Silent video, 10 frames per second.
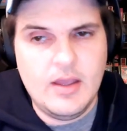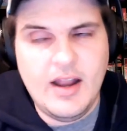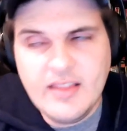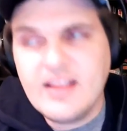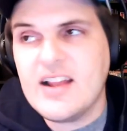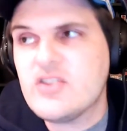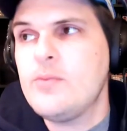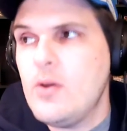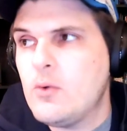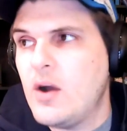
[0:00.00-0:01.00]
And I think that's a
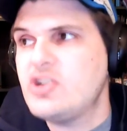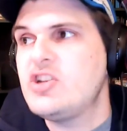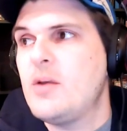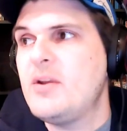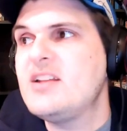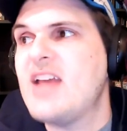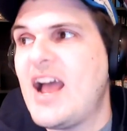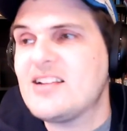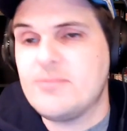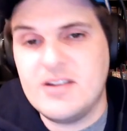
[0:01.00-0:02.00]
real question that we need to
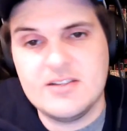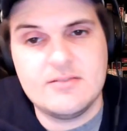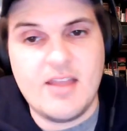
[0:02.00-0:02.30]
ask because,